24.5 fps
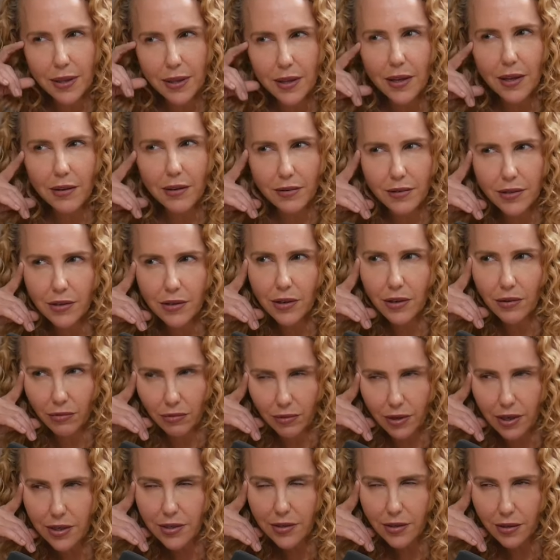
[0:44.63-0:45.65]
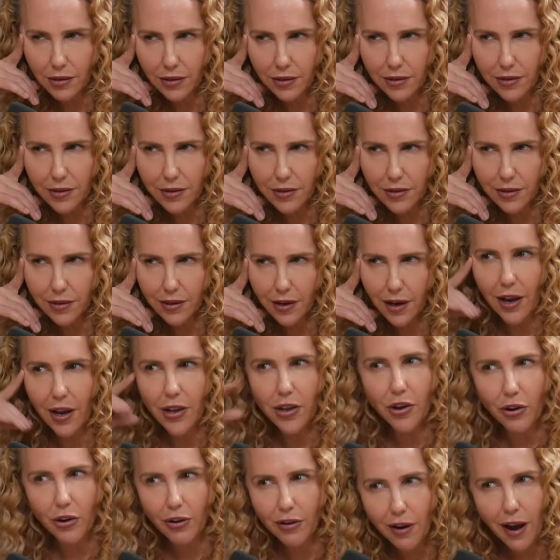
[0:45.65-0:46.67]
me that you're doing research? I and
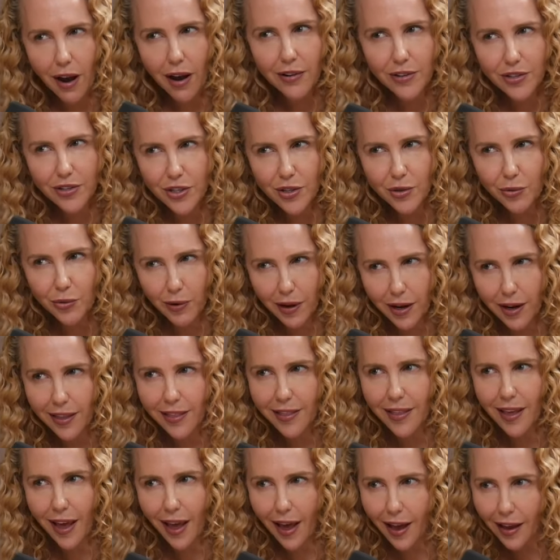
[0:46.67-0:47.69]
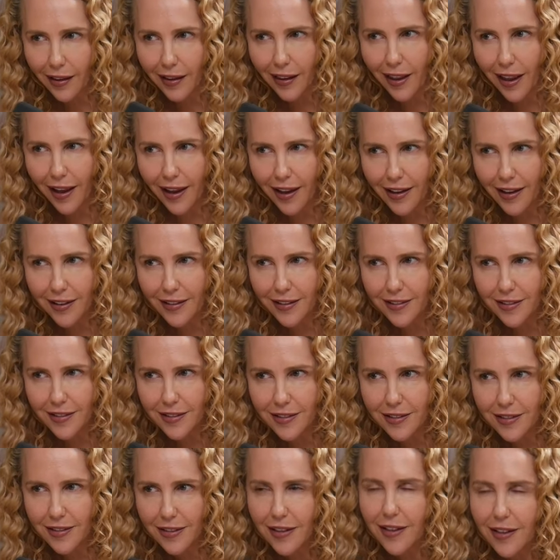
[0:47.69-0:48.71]
do. You're research. not just reading the headlines.
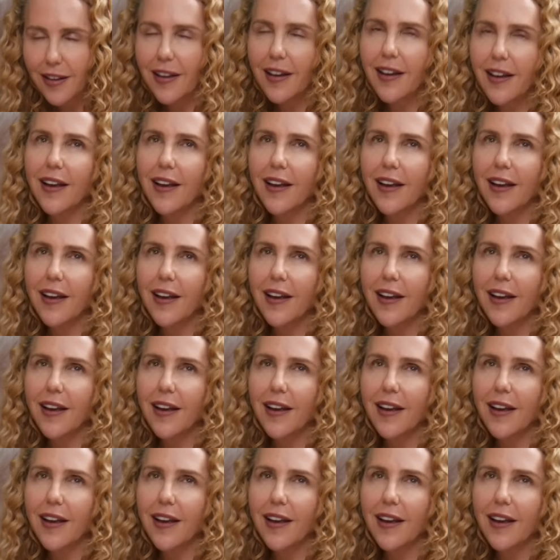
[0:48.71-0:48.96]
Yes,